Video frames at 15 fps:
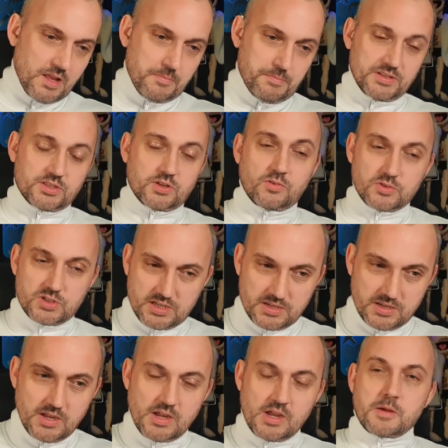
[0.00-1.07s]
But
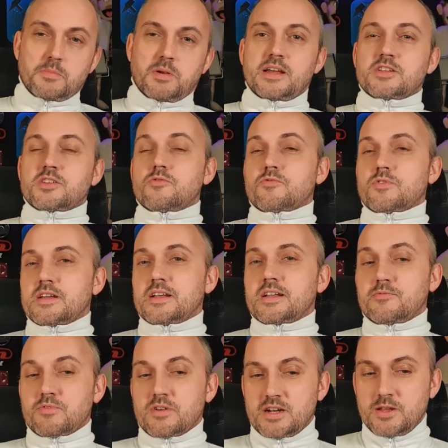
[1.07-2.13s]
Dawson played really,
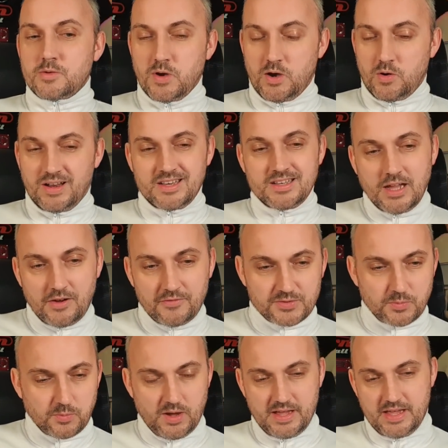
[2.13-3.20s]
really well. I loved
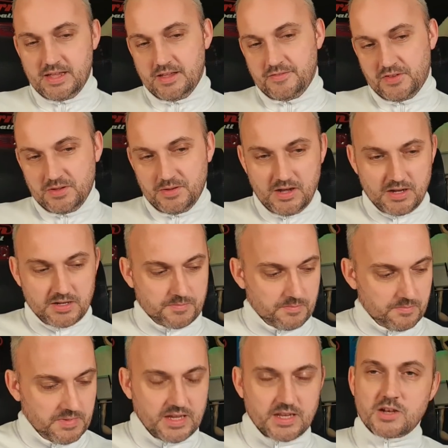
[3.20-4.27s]
the way, if you heard
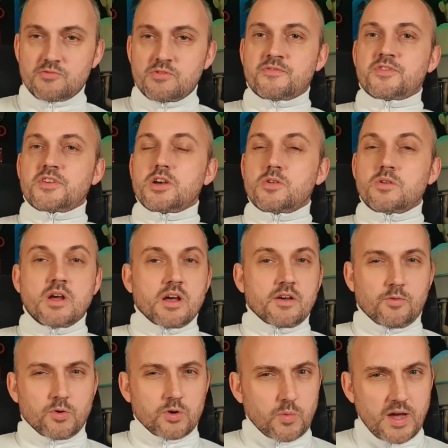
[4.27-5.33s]
me in the review,
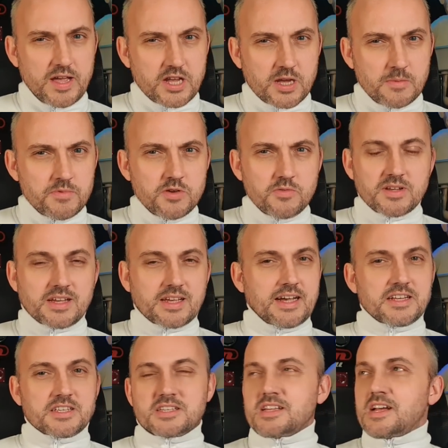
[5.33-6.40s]
the way he
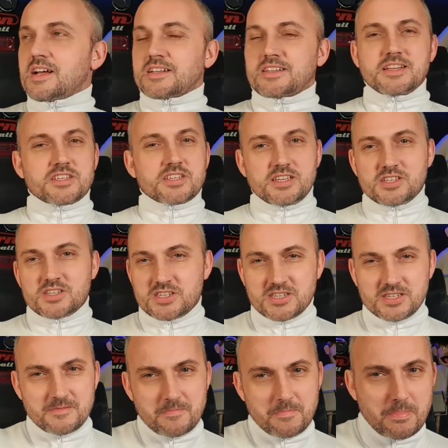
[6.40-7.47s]
communicated. This
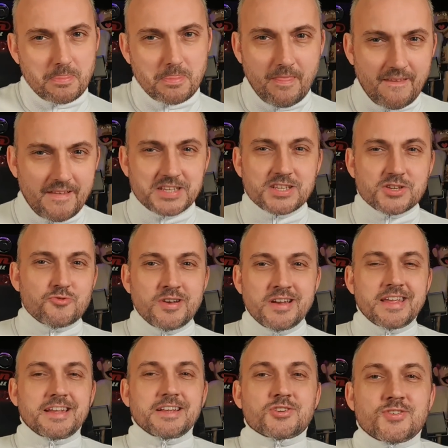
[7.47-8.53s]
is this is
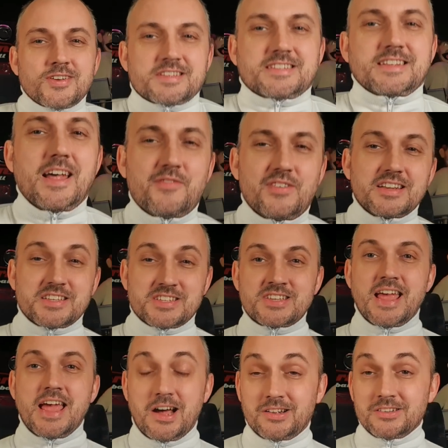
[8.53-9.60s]
really interesting, having the
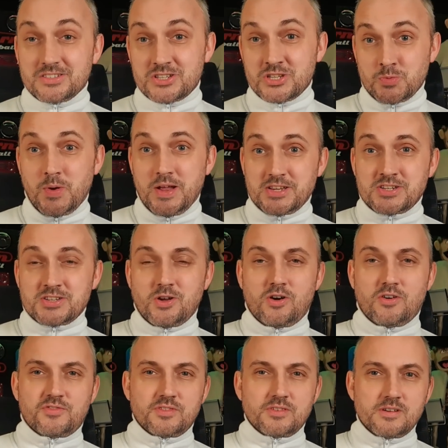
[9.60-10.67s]
sound switched off.